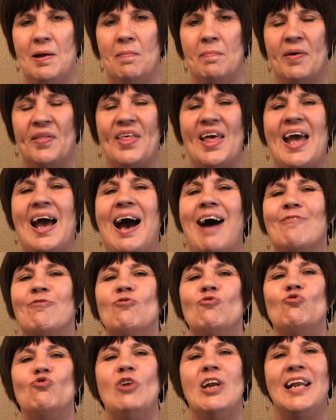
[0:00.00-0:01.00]
But they
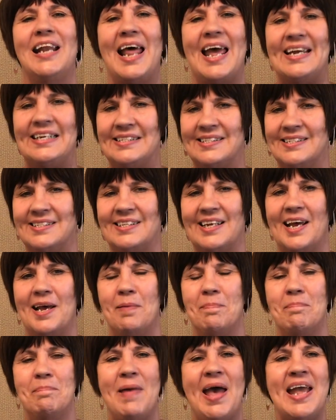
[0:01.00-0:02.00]
haven't related
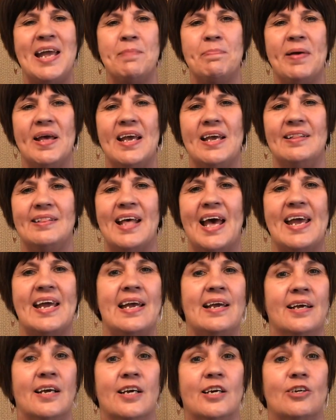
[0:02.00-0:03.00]
it. Maybe
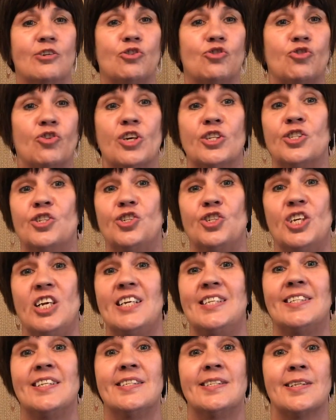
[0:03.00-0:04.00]
they trust
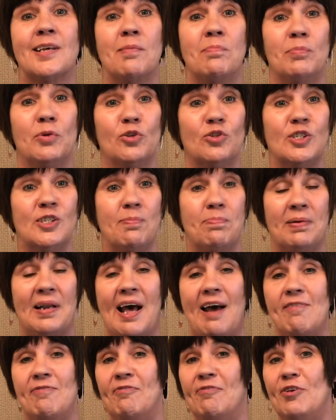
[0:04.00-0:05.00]
Jesus can
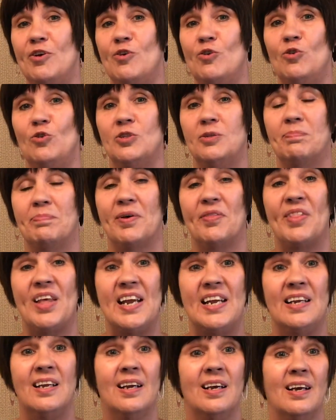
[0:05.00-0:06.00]
multiply food, but
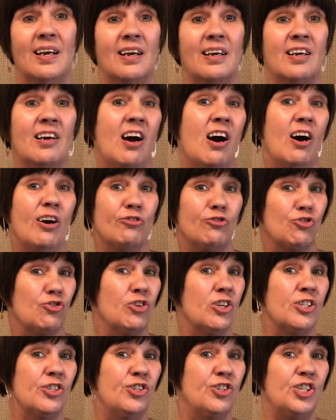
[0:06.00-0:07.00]
they can't
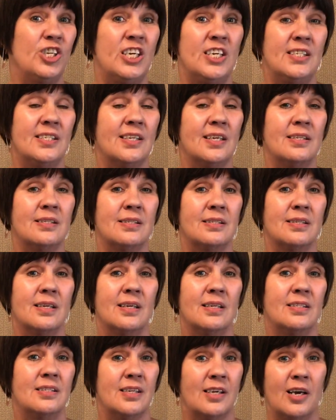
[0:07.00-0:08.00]
trust
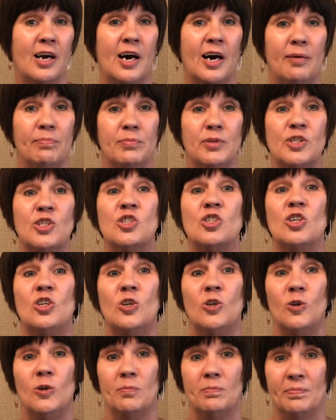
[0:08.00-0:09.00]
Jesus to calm the
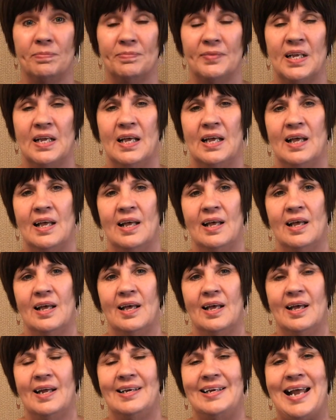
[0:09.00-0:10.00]
storm.
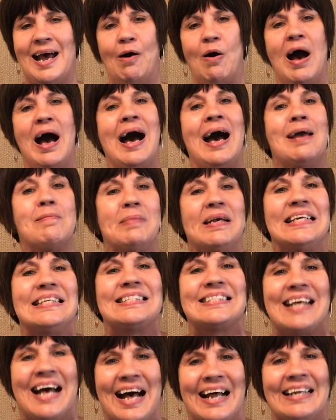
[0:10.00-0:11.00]
Now, I'm
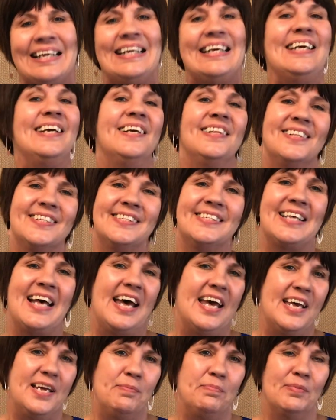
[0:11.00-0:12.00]
exactly the
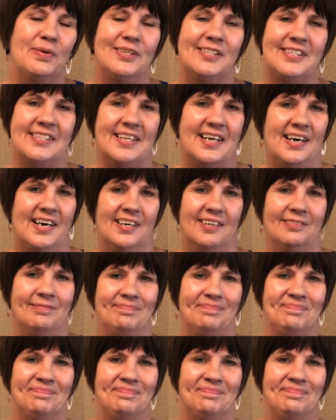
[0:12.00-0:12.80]
same as that.